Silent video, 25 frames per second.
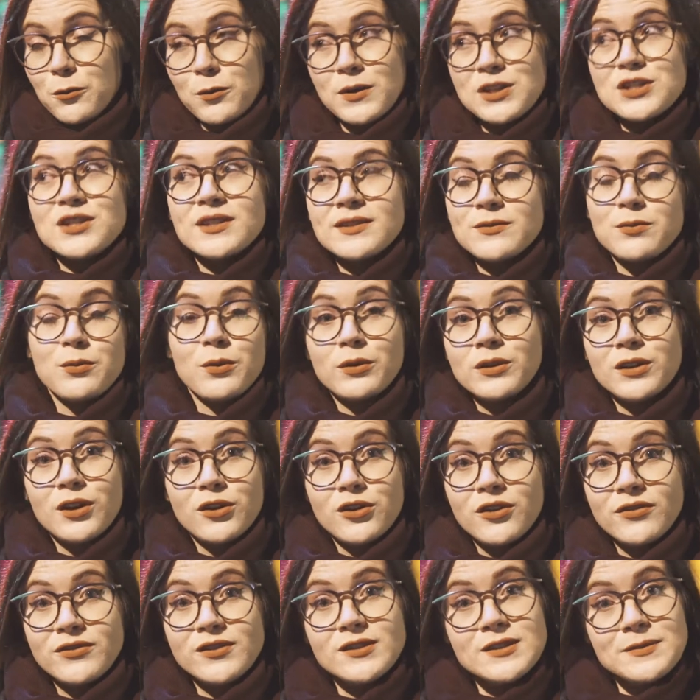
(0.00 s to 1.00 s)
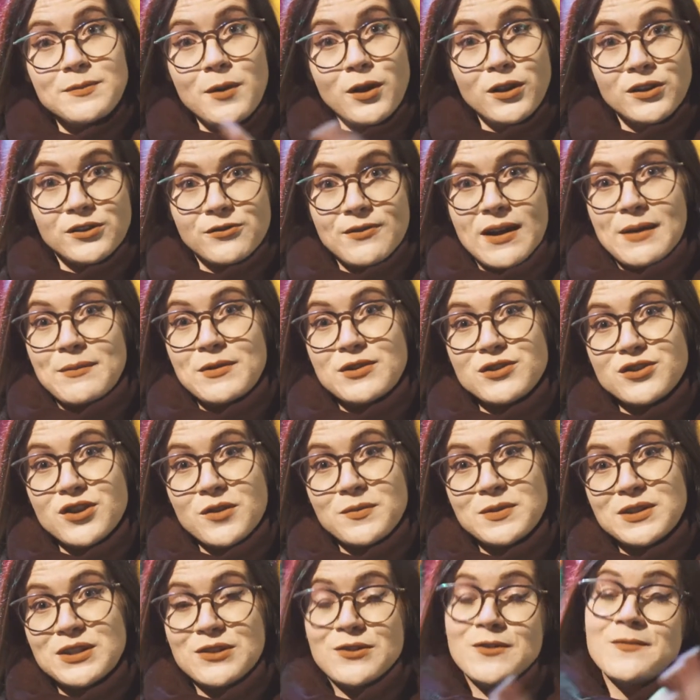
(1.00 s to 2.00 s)
which is what a lot of the smaller ramen
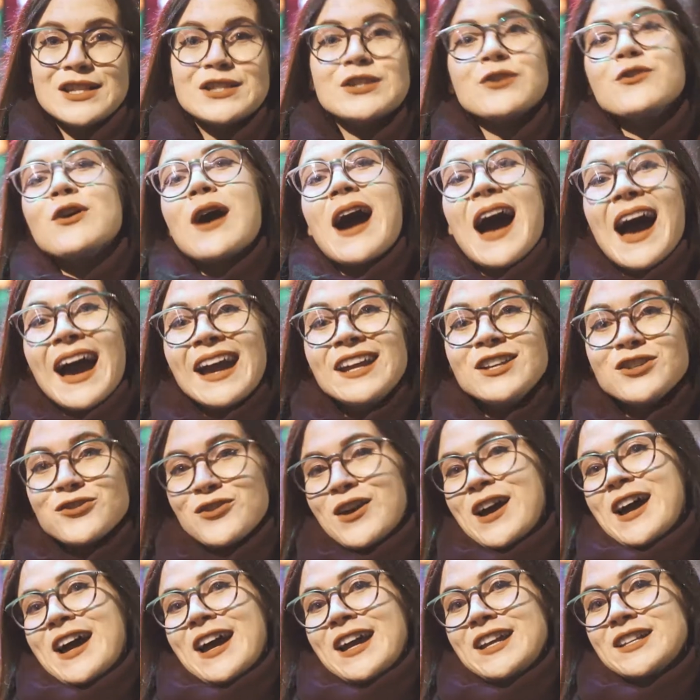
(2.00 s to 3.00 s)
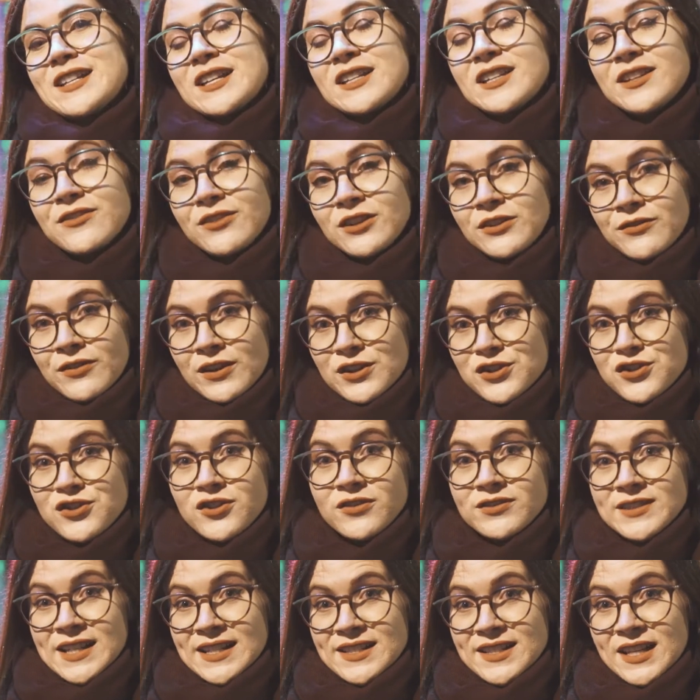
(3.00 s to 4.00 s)
shops do. So I tried a different version
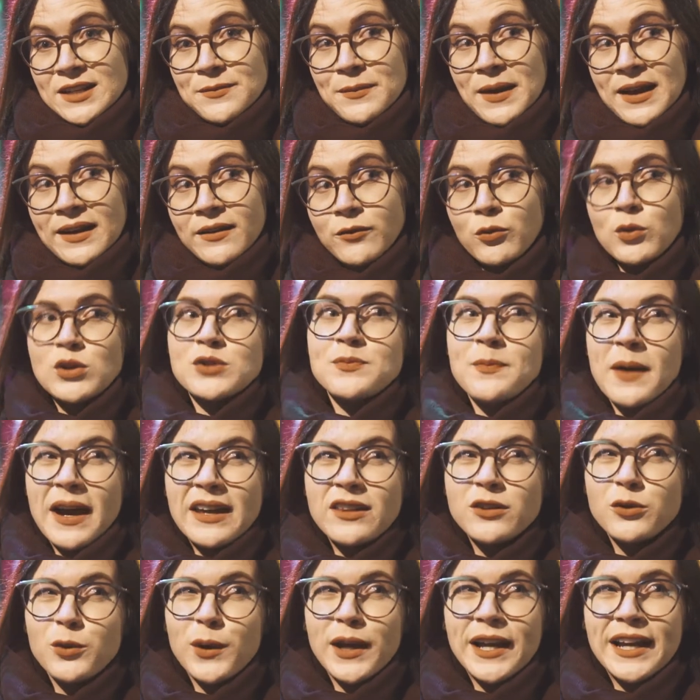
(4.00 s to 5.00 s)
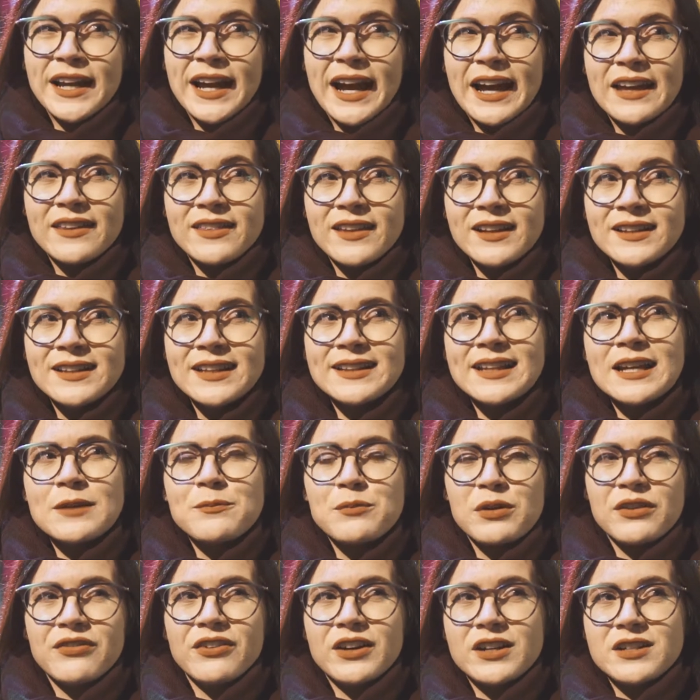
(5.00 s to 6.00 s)
of tantanmen, which by the way, I think that I
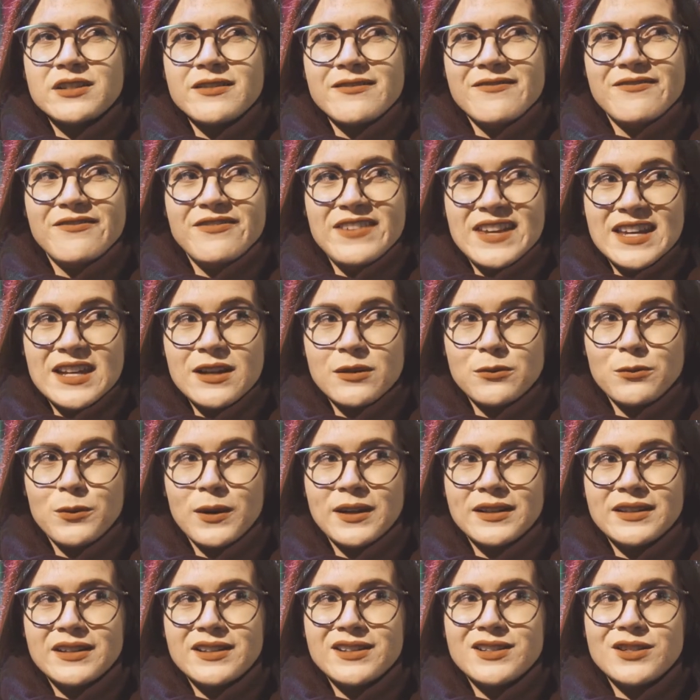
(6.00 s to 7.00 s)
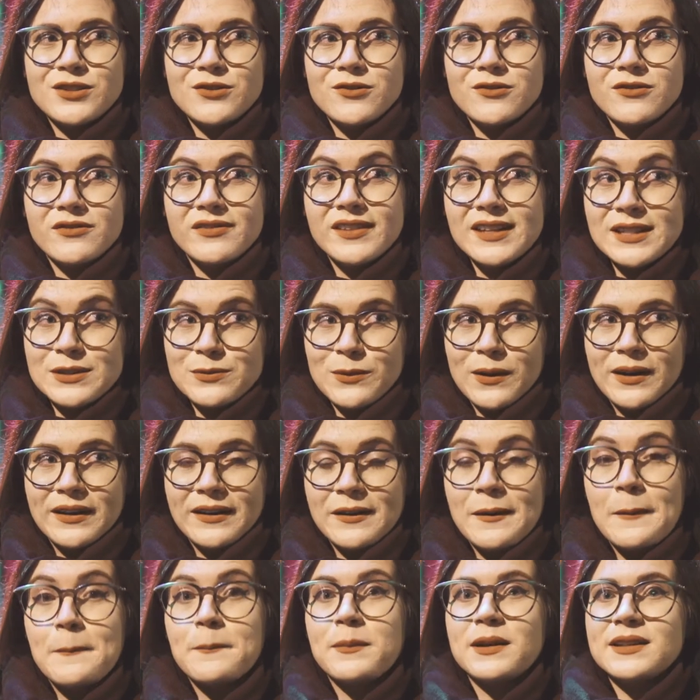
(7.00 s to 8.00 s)
prefer the vegan one to this
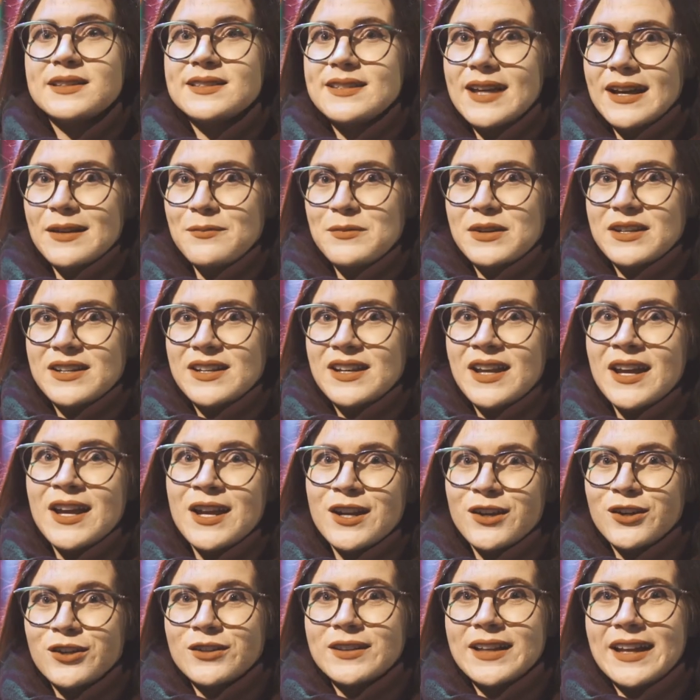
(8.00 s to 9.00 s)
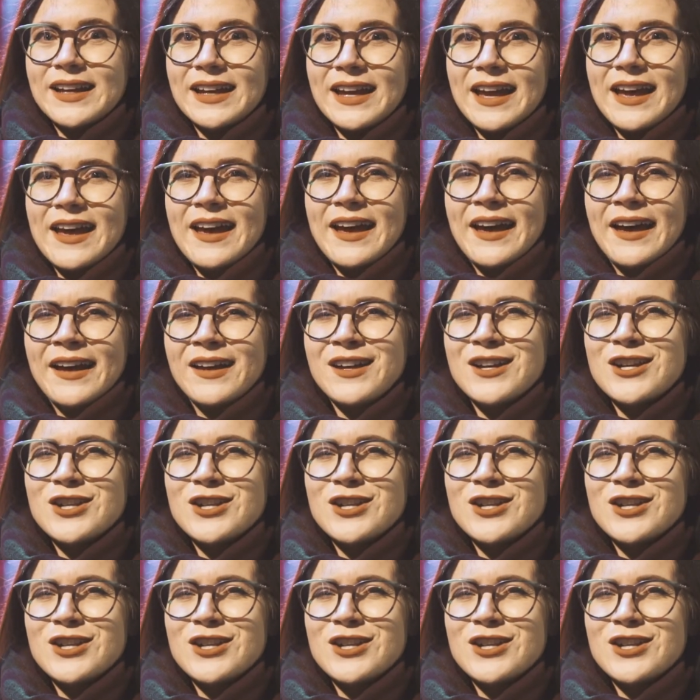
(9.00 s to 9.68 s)
one, but Simon got like a